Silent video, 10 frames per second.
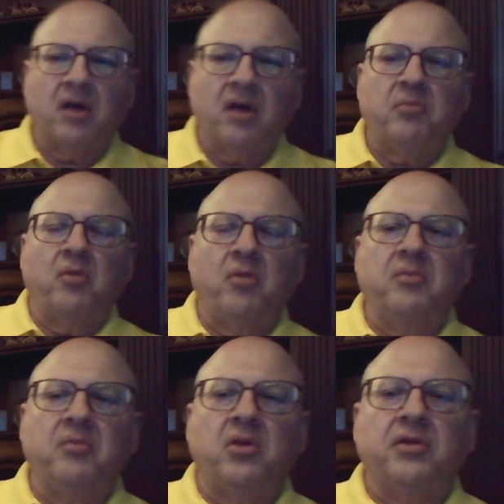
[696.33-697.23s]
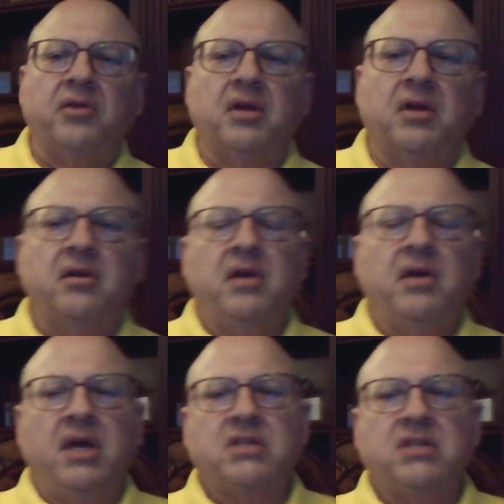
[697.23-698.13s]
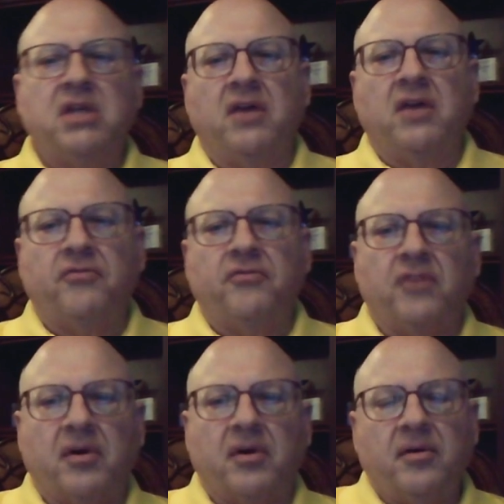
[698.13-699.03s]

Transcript: Pullman built and ACF